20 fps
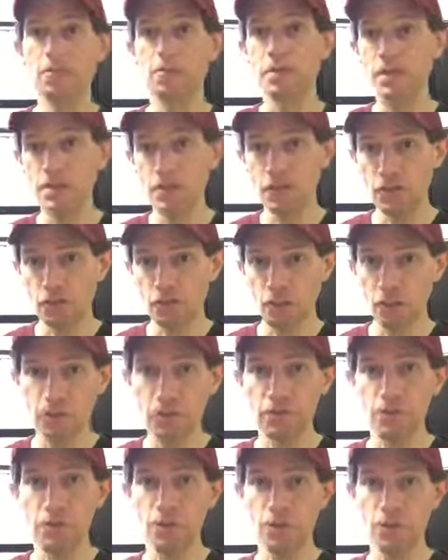please share
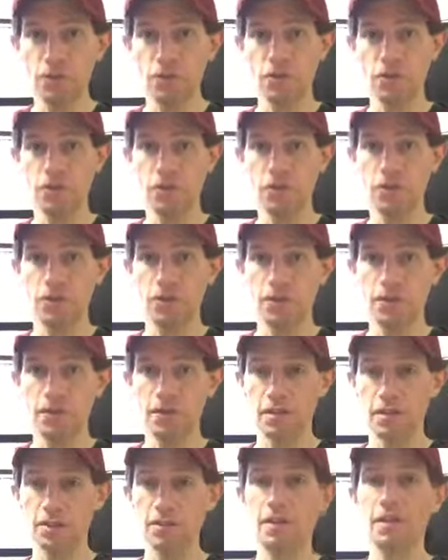the videos with
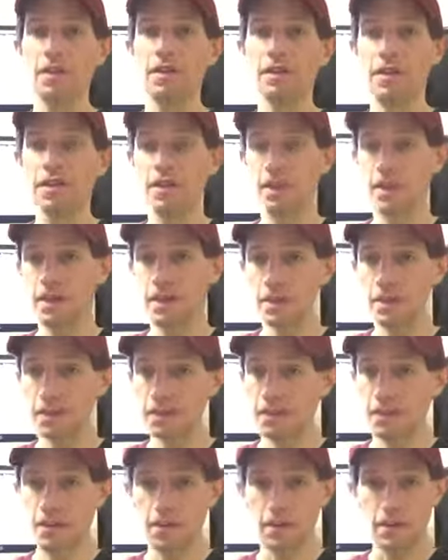them
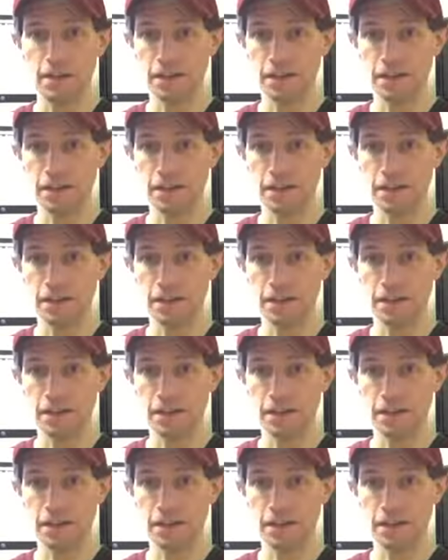and